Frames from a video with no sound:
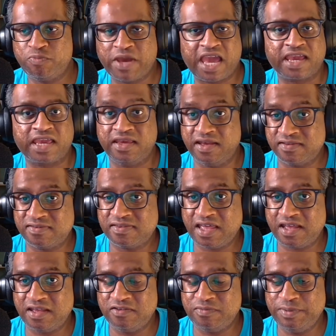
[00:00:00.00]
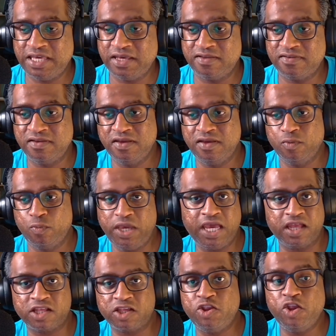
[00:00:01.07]
back against that is because we
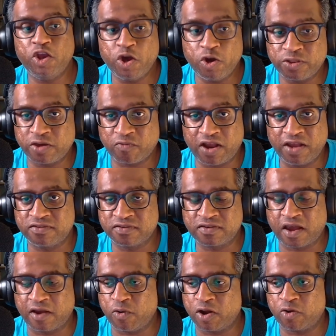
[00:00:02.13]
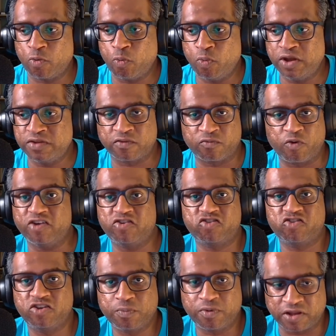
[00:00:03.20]
kind of know that Rise of Skywalker was a
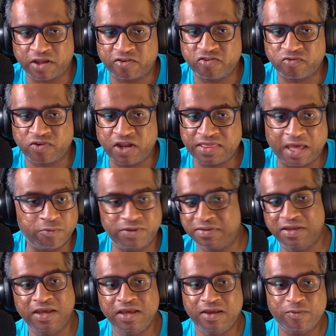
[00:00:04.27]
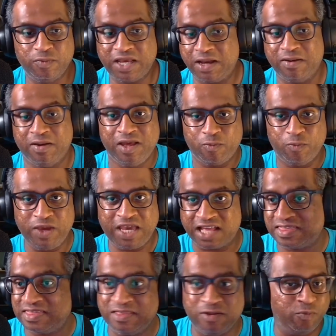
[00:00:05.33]
rushed production, right? That was we got
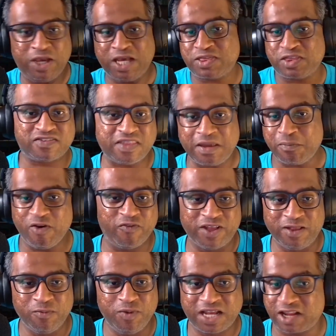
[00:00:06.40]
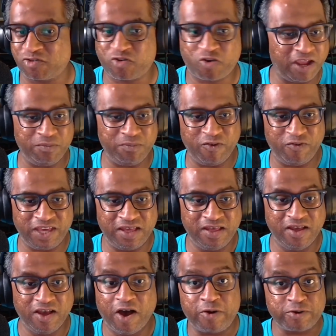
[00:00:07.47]
this thing moving. We got a train moving.
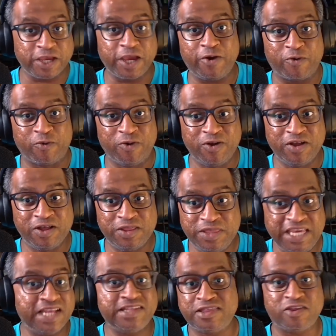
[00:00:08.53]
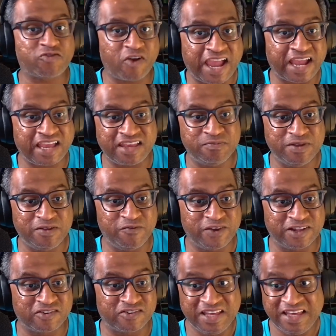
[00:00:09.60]
Oh no, the end of the track hasn't been
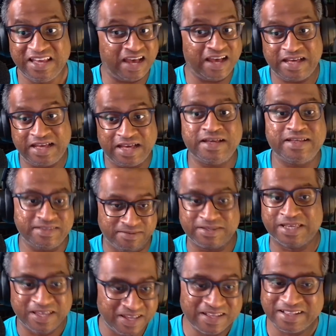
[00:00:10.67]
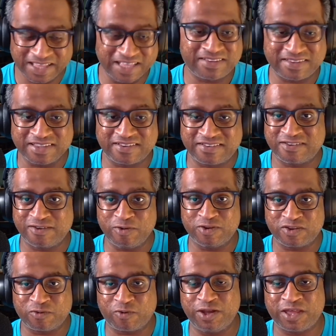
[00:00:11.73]
finished. Let's just do a
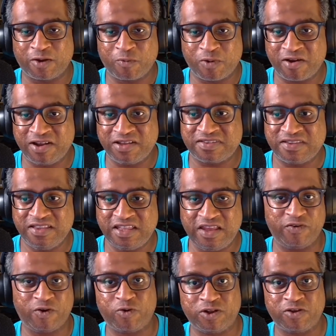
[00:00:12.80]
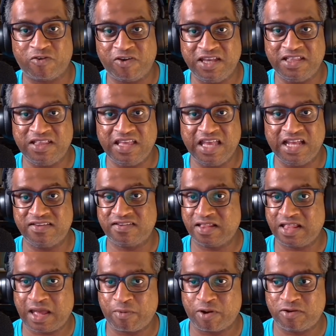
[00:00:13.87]
story there. Whereas David Gordon Green and his
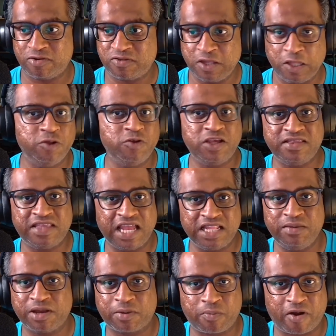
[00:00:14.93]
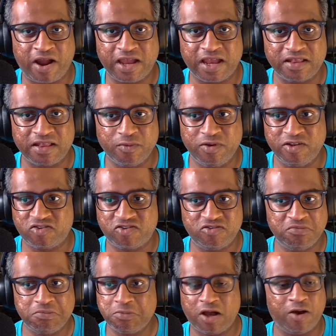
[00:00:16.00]
collaborators, including Danny McBride, which
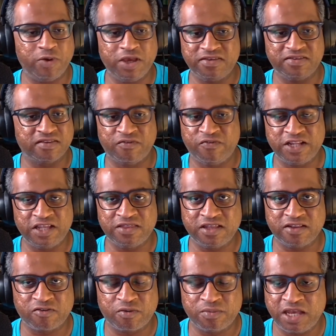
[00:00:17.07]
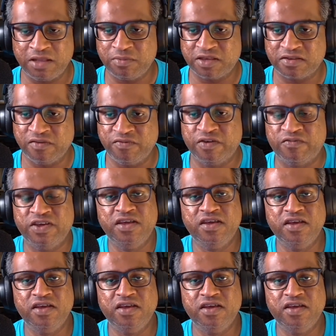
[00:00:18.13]
always is a funny thing to remind myself of,